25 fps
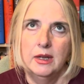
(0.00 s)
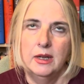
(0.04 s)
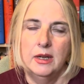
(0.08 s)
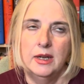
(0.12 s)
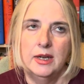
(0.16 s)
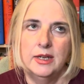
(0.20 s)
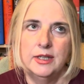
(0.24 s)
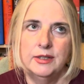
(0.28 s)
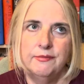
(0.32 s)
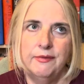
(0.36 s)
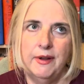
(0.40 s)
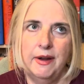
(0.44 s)

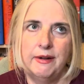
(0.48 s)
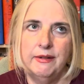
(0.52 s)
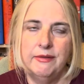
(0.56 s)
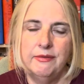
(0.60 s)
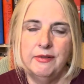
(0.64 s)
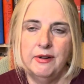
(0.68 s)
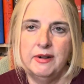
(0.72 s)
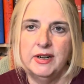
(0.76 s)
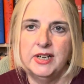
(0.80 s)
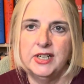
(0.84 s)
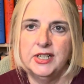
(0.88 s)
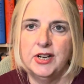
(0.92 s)
is
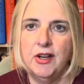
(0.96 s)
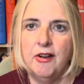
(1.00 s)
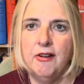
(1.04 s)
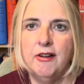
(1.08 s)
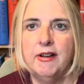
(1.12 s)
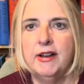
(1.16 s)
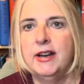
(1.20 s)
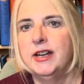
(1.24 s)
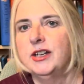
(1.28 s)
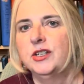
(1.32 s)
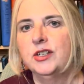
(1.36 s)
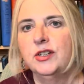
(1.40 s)
very
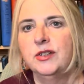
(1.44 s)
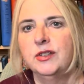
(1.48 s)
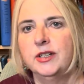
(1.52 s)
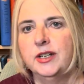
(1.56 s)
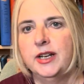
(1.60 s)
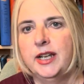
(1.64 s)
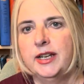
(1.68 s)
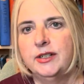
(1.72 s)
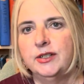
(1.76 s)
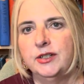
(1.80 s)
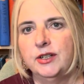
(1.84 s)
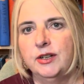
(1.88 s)
tied to the
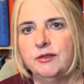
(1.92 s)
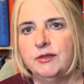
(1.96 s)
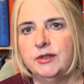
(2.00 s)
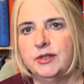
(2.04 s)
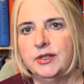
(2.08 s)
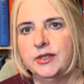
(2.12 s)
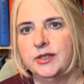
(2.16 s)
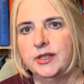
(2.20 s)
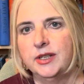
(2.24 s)
landowners.